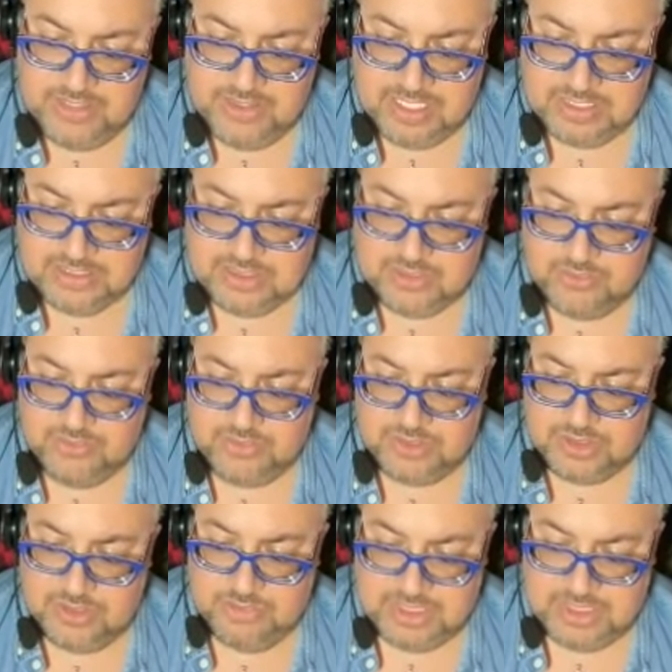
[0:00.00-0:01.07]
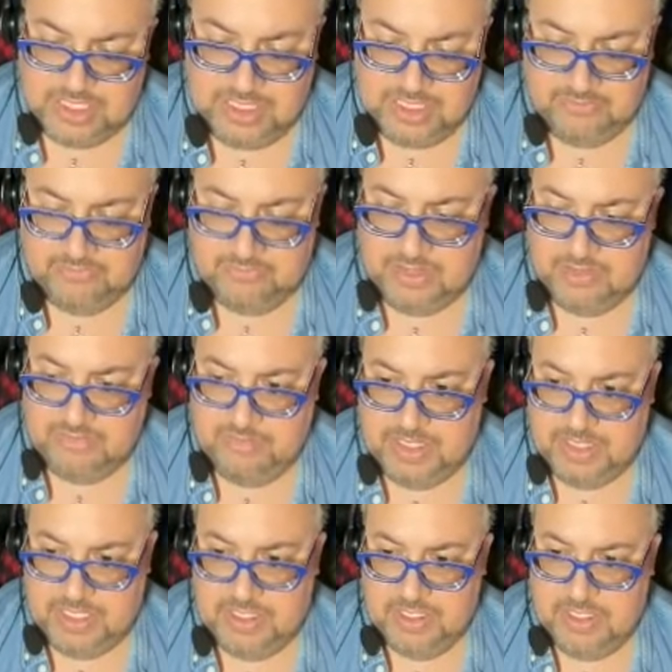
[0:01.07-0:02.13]
And that's the horoscopes that I get for
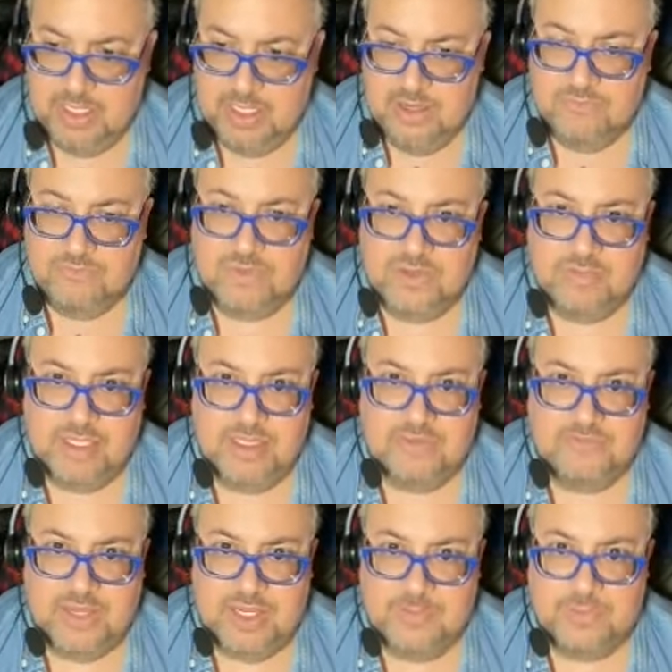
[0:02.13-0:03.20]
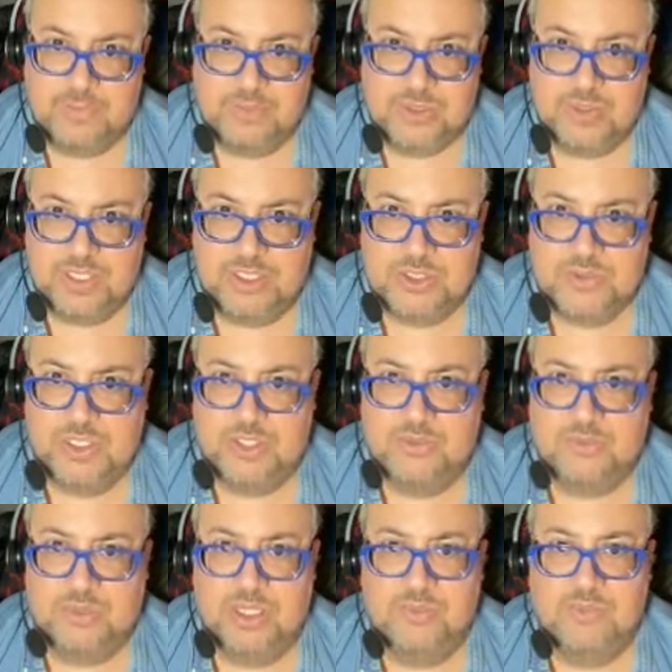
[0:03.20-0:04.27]
everybody for the month of April
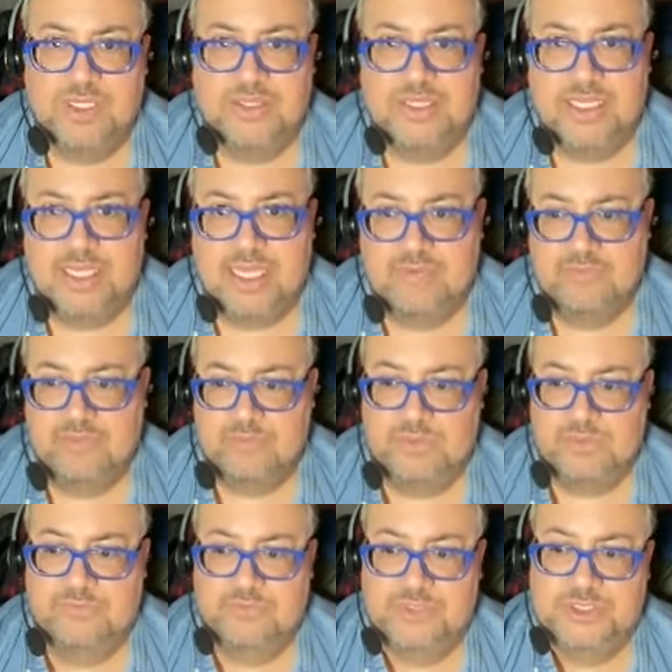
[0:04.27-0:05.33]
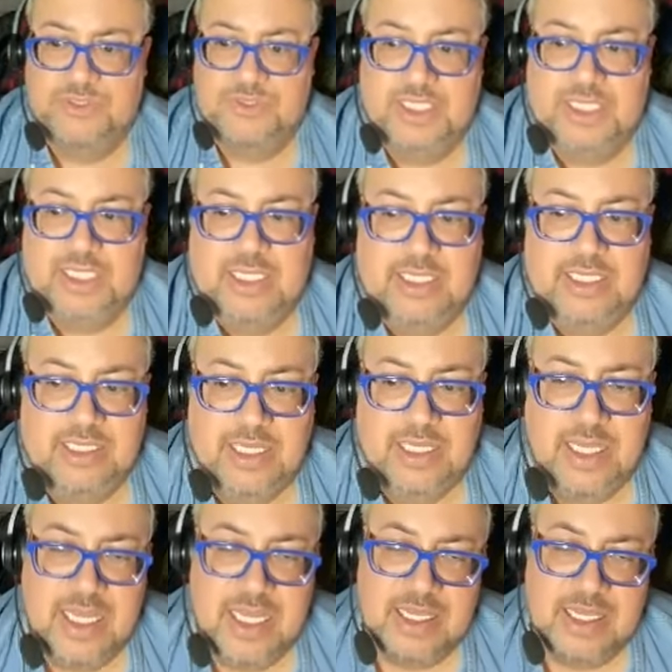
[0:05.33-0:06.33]
2023. I want to thank everyone for tuning in.